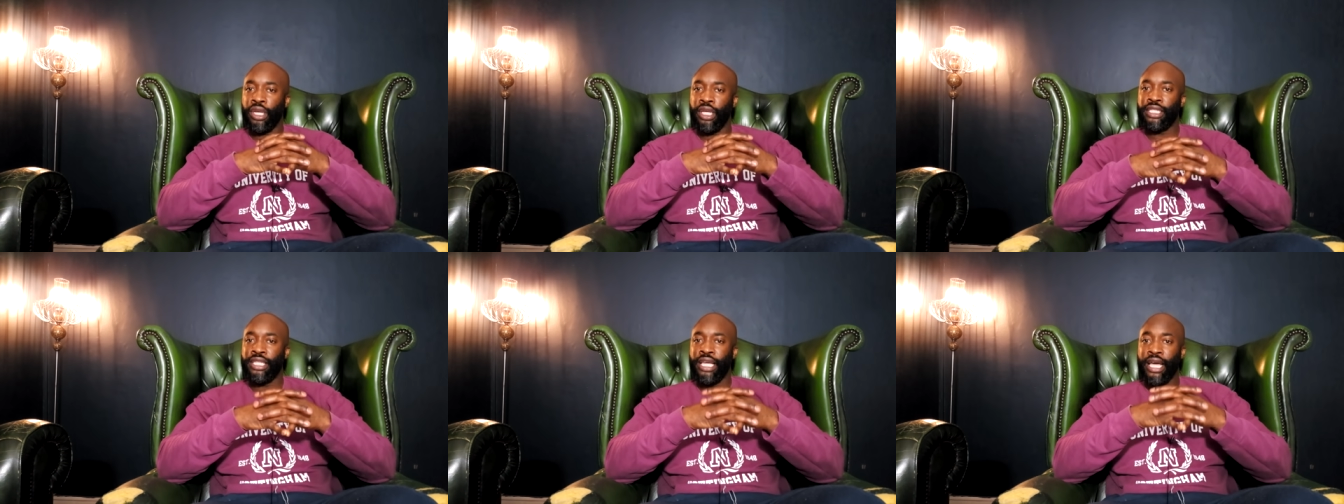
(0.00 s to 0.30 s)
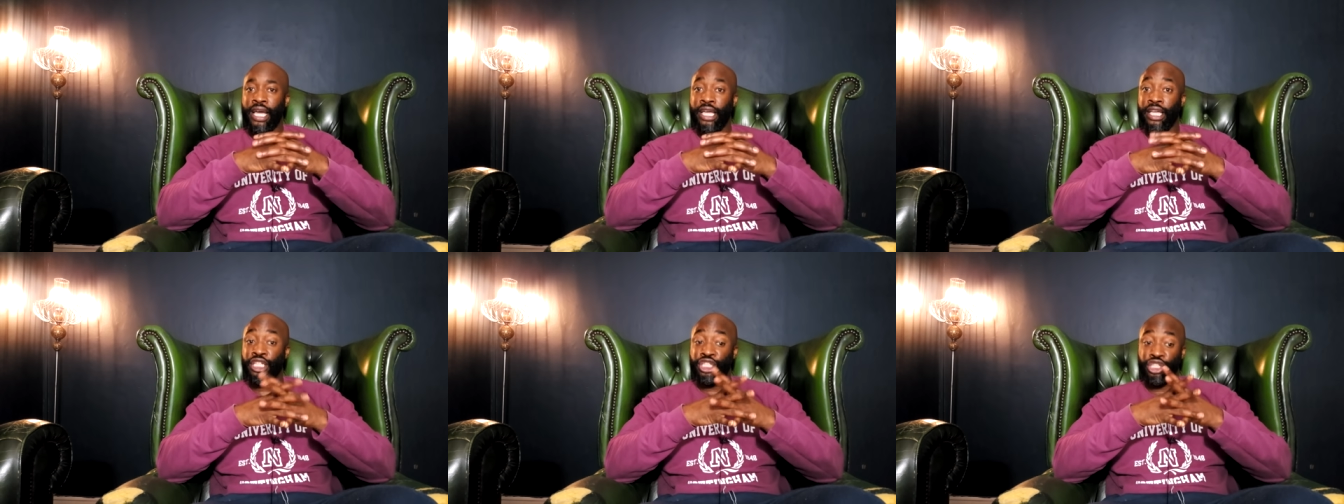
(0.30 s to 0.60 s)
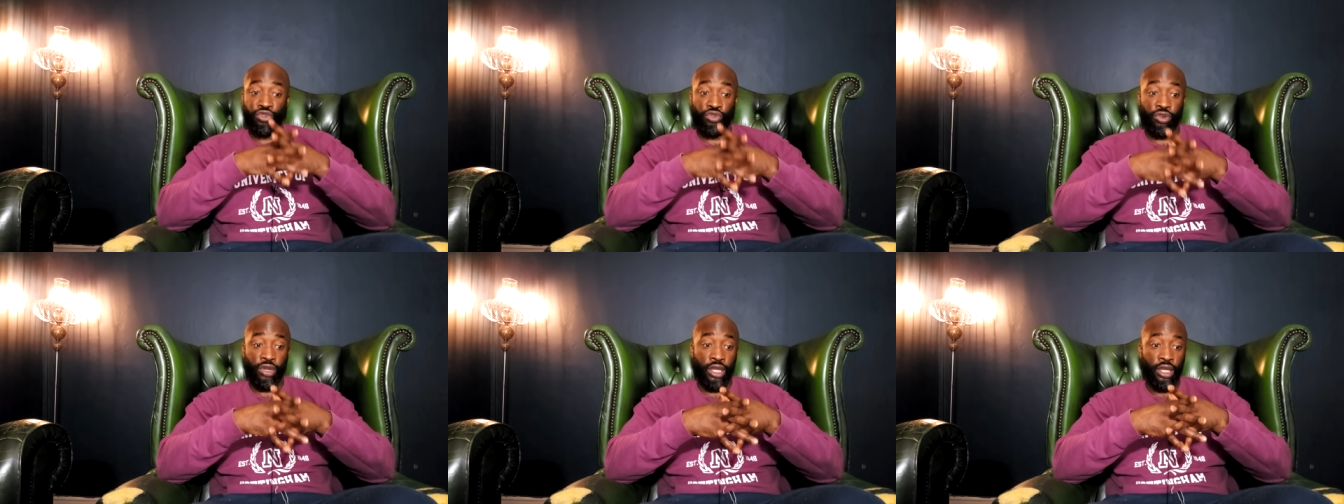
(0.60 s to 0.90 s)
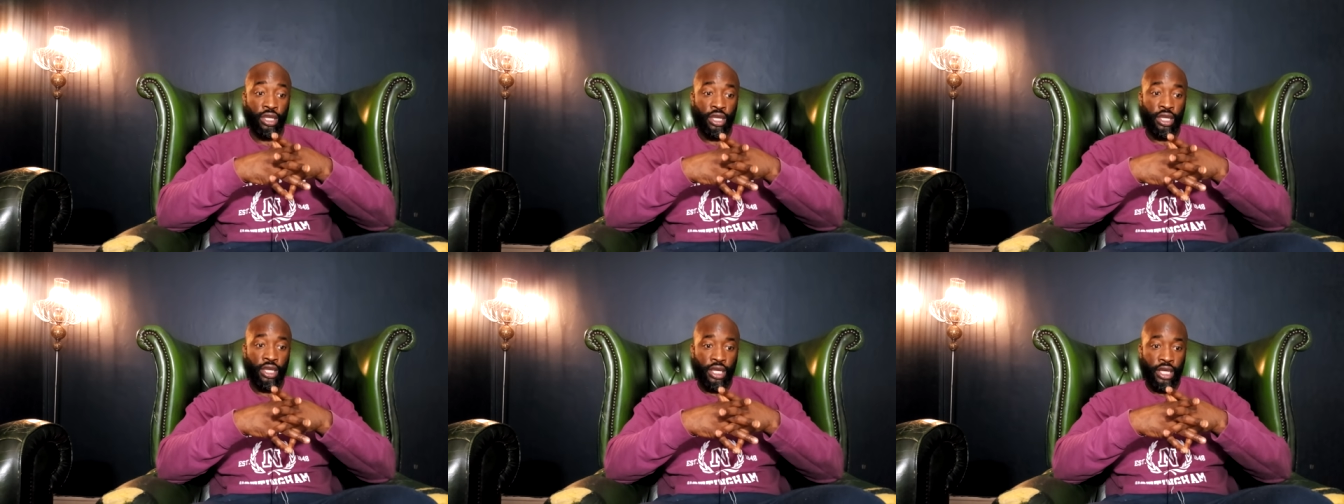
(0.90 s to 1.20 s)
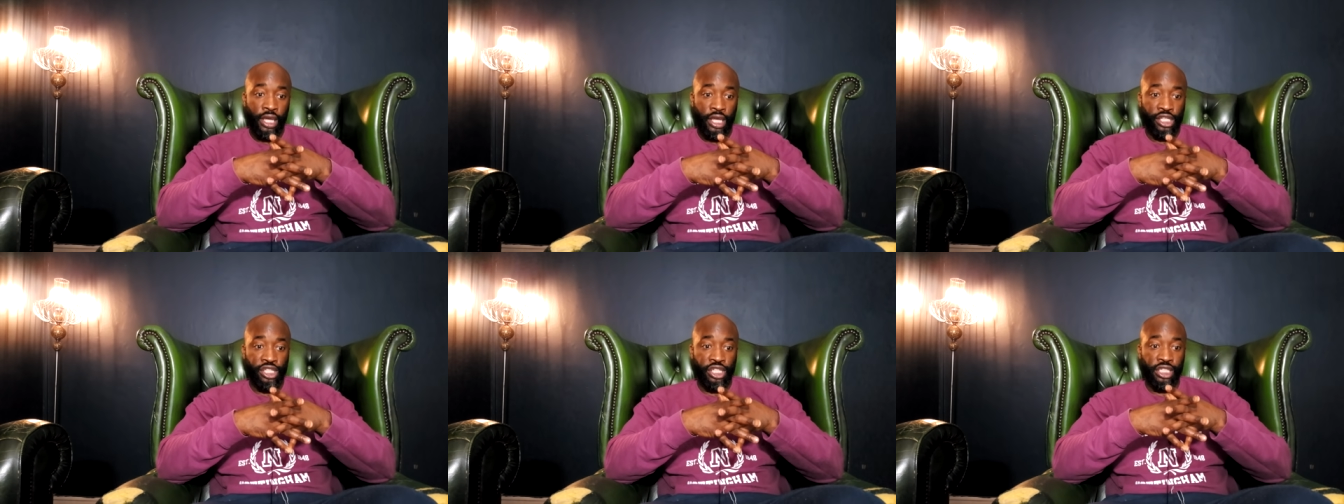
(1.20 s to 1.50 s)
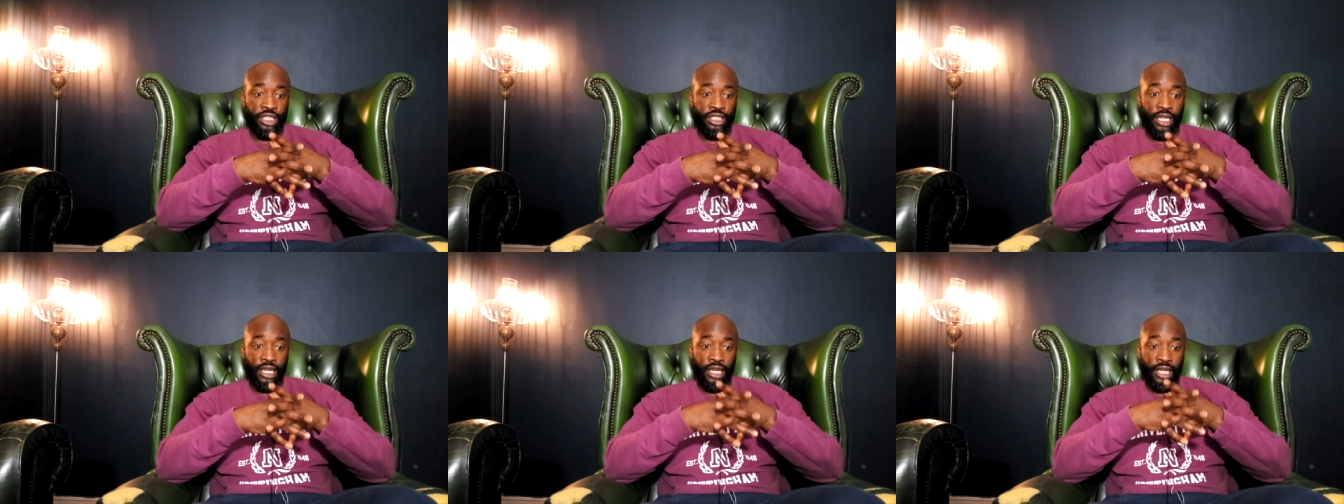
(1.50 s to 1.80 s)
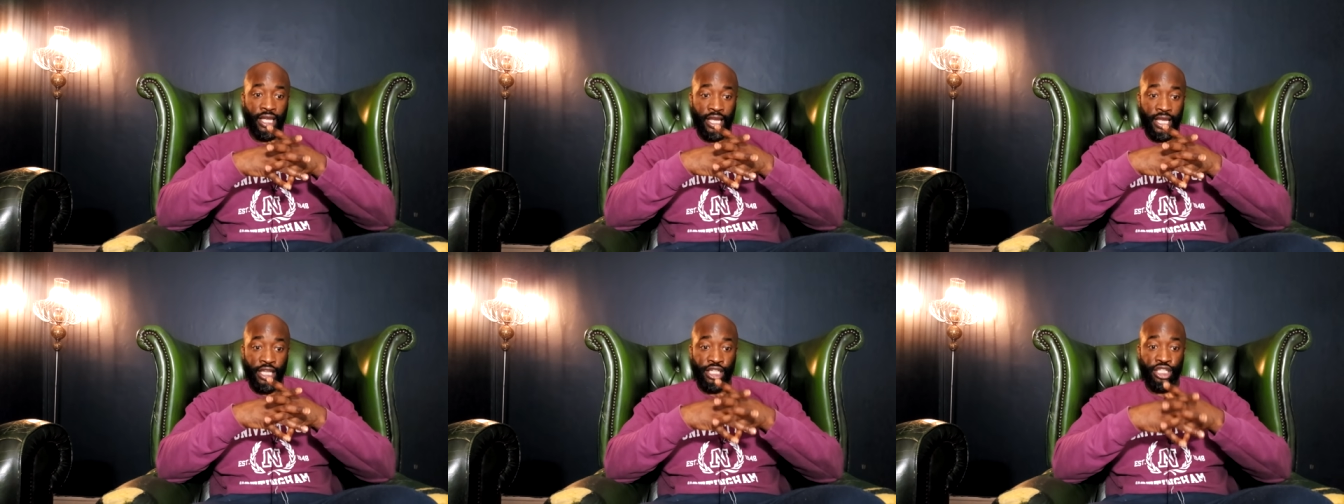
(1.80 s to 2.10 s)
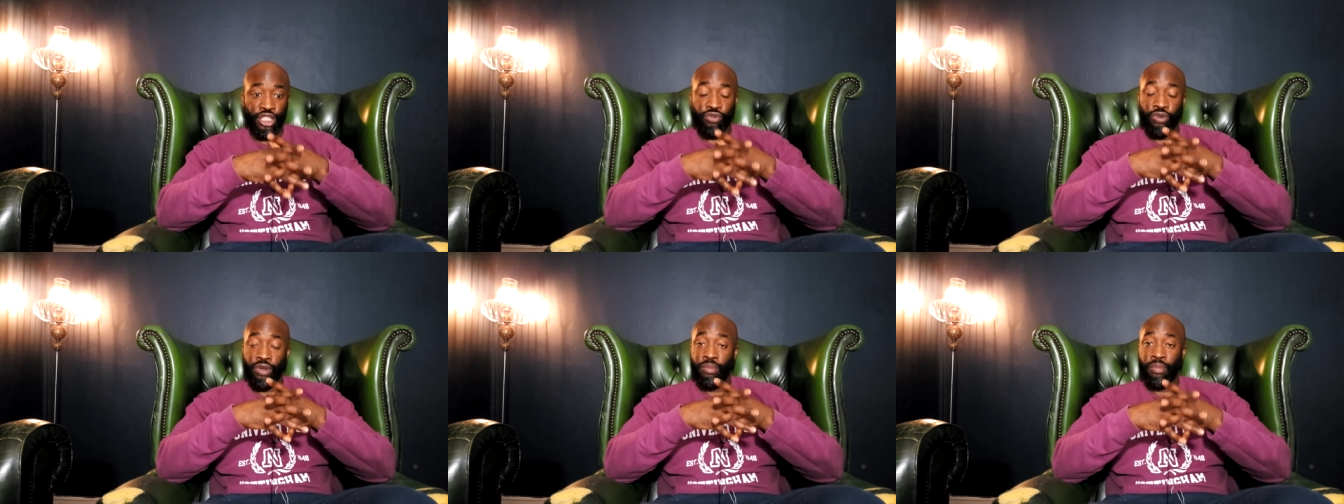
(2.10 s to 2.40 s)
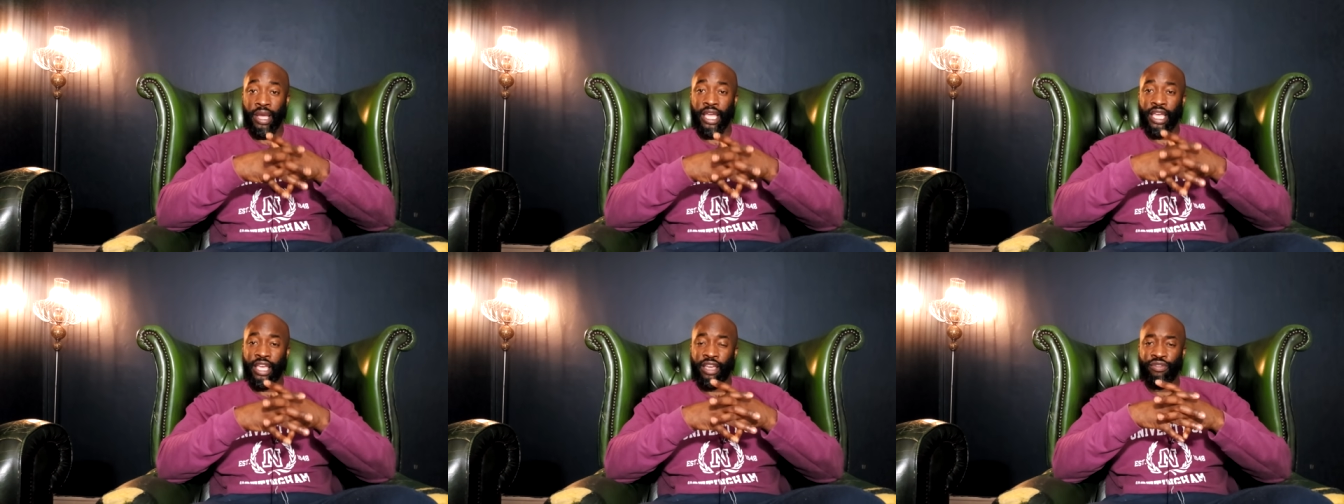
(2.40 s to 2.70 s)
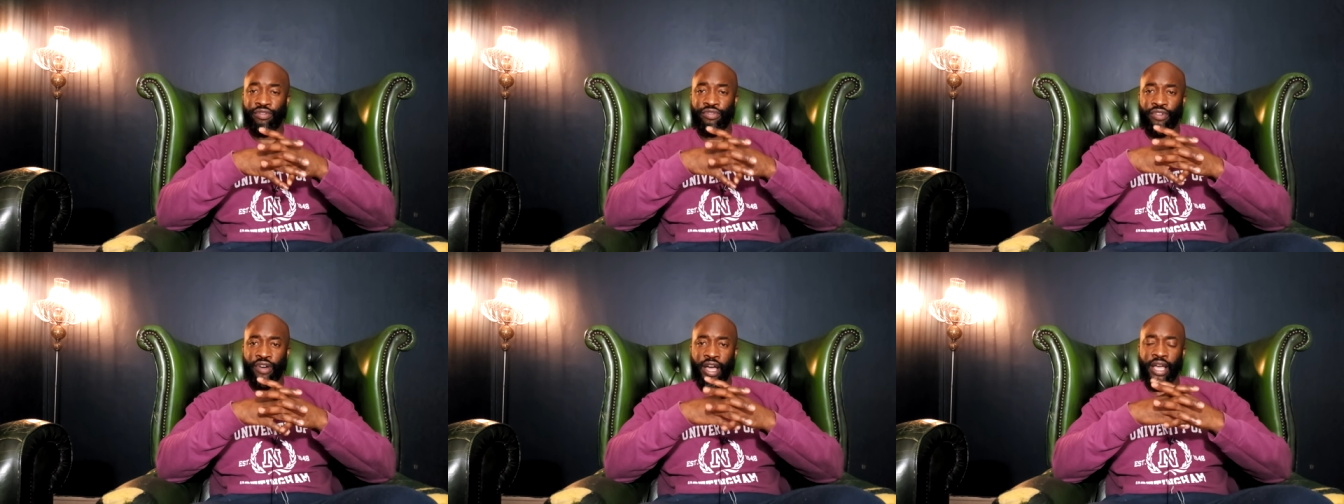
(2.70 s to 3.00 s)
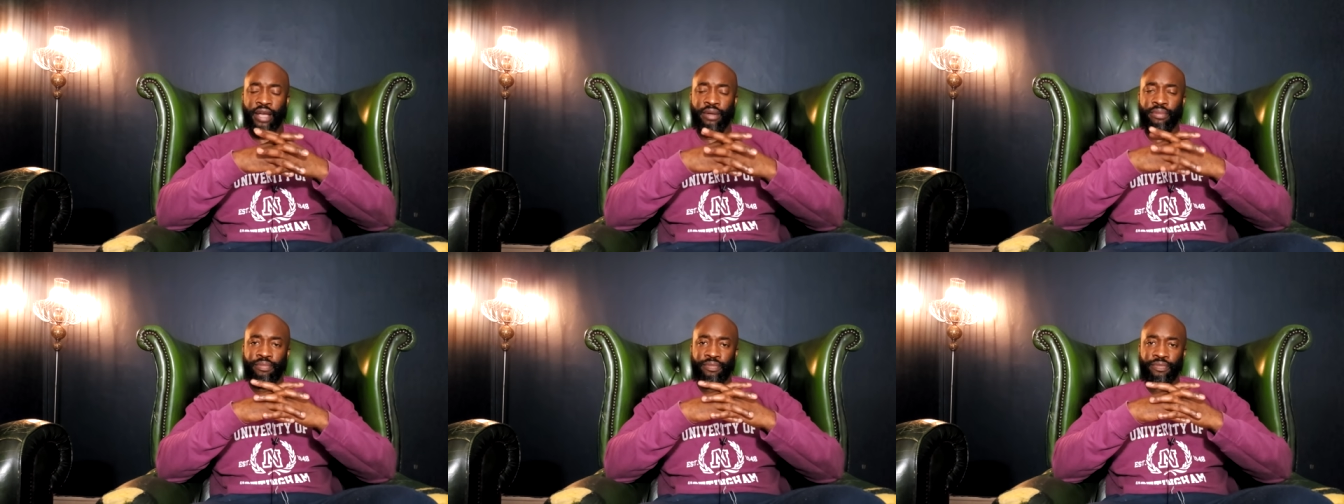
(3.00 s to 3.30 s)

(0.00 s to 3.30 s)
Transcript: Is that a history, as she said, history-making fight?